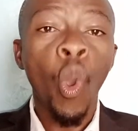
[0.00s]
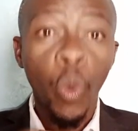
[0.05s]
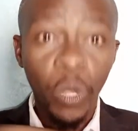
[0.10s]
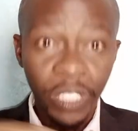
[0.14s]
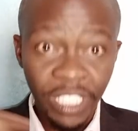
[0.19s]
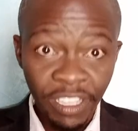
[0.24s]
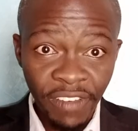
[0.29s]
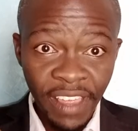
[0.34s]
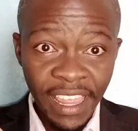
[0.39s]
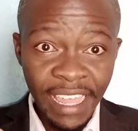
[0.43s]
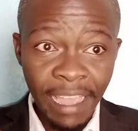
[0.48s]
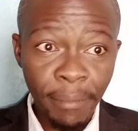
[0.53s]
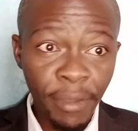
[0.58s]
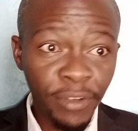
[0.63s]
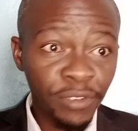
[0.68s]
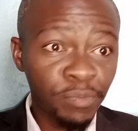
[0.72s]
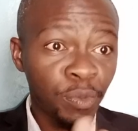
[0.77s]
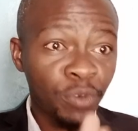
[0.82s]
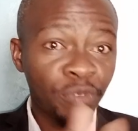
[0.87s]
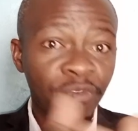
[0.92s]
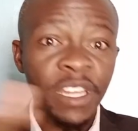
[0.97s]
whichever the
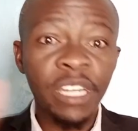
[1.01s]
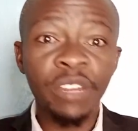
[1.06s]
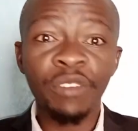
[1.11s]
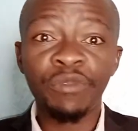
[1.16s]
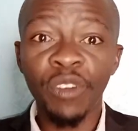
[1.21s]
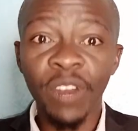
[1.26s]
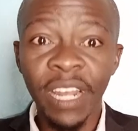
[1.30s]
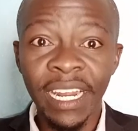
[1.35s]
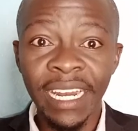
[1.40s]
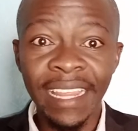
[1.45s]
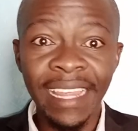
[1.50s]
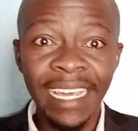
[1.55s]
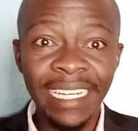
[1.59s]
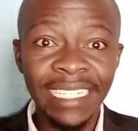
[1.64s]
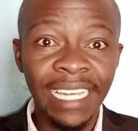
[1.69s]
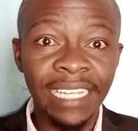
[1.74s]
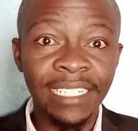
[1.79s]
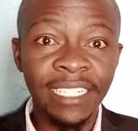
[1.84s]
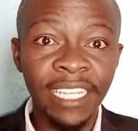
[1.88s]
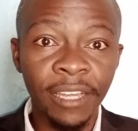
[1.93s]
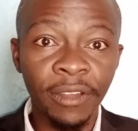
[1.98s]
amount provided you fall under that
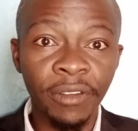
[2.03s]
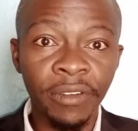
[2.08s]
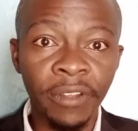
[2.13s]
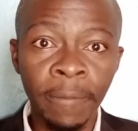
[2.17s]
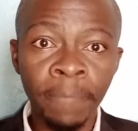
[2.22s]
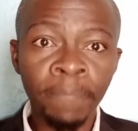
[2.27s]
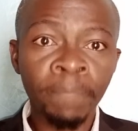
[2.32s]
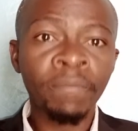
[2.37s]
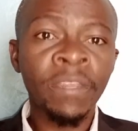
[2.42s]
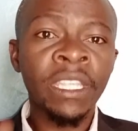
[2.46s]
category.